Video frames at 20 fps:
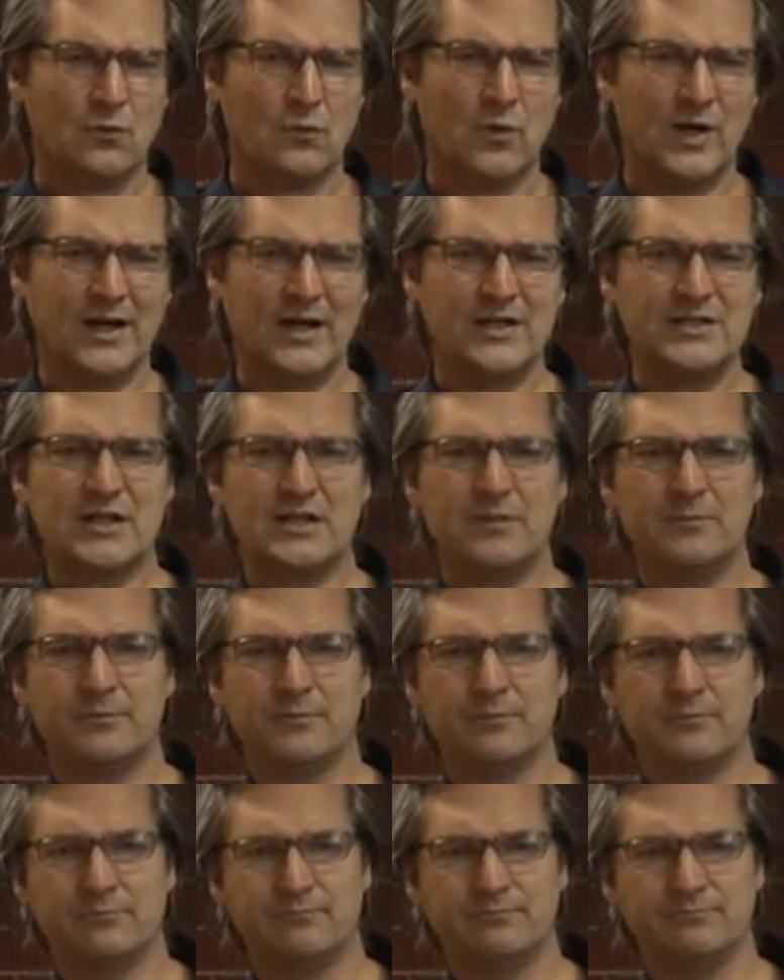When
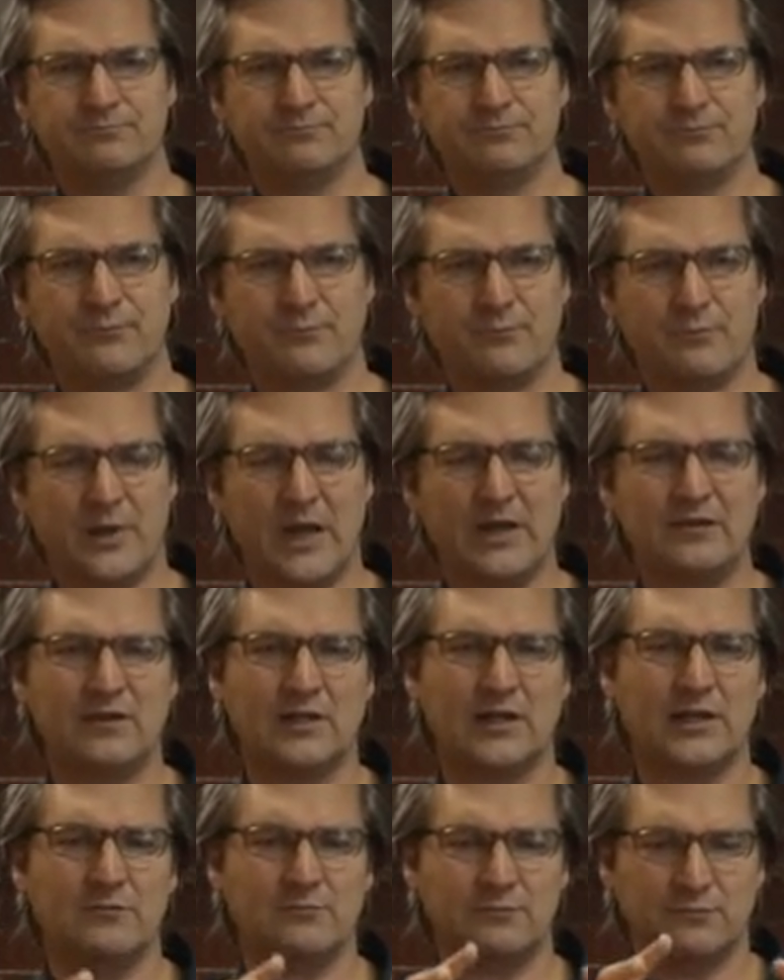Agile
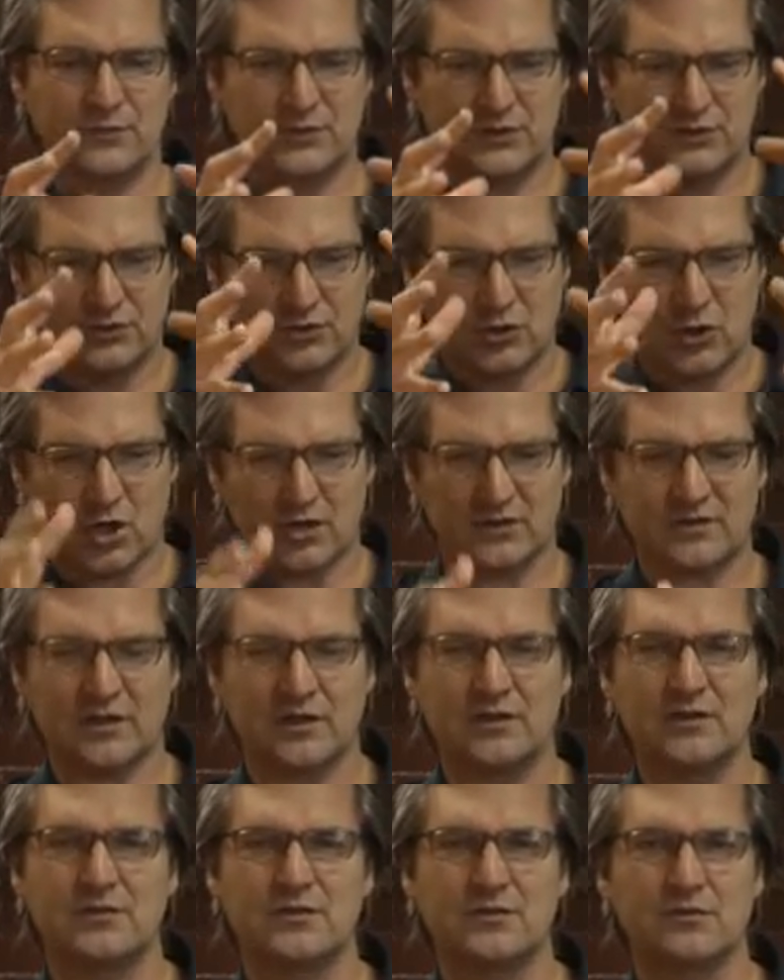basically got
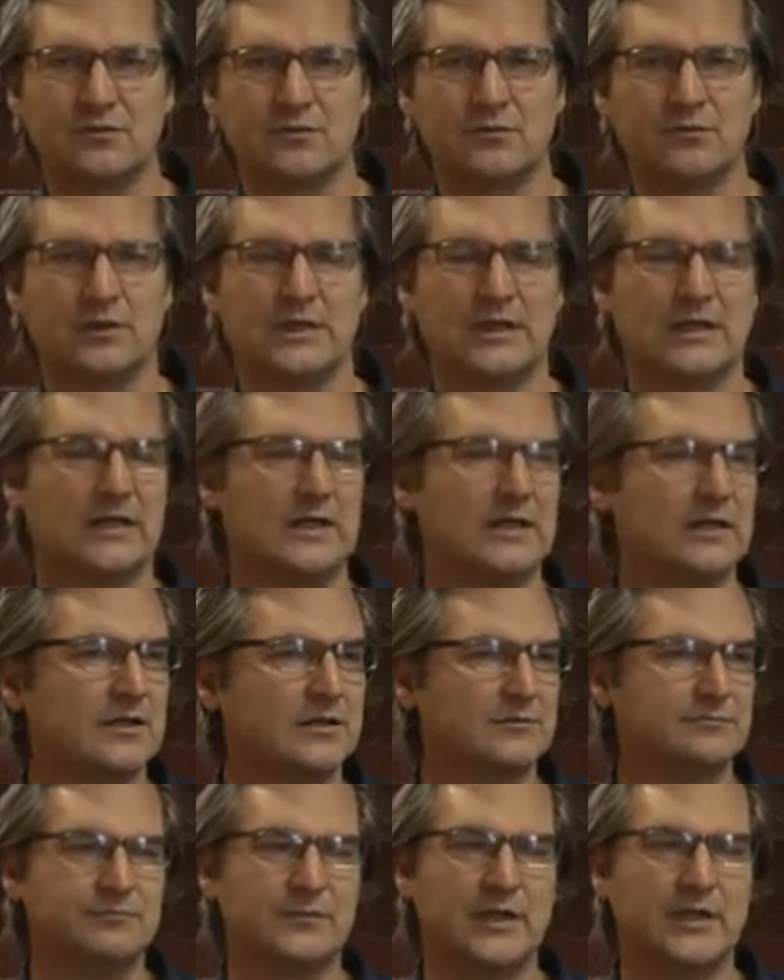into
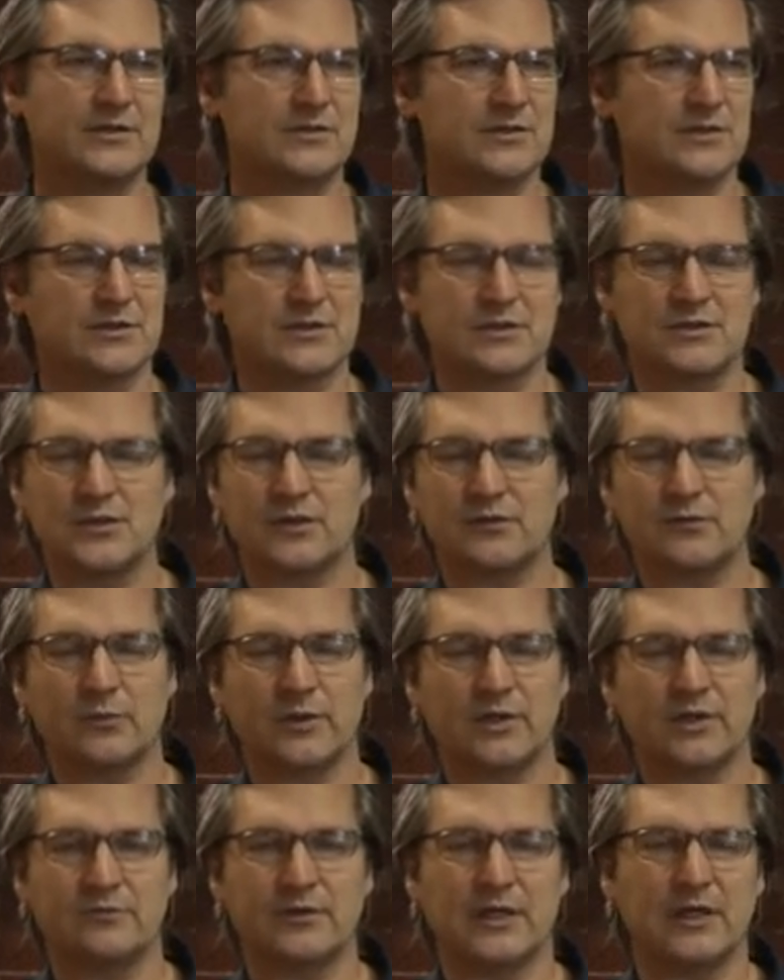
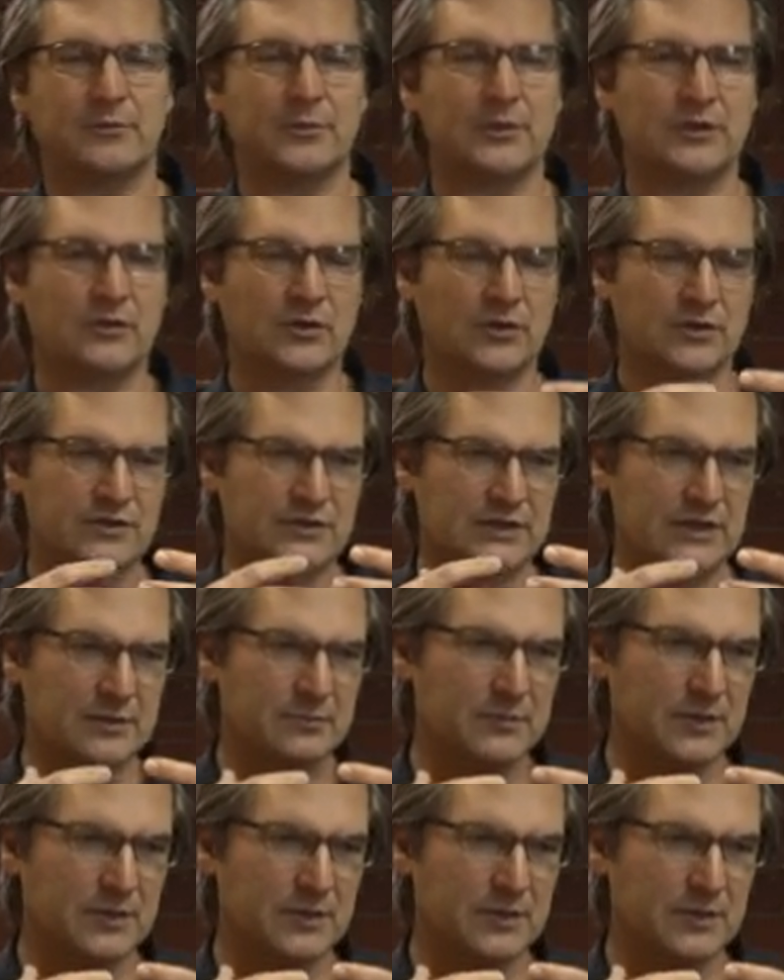software development, got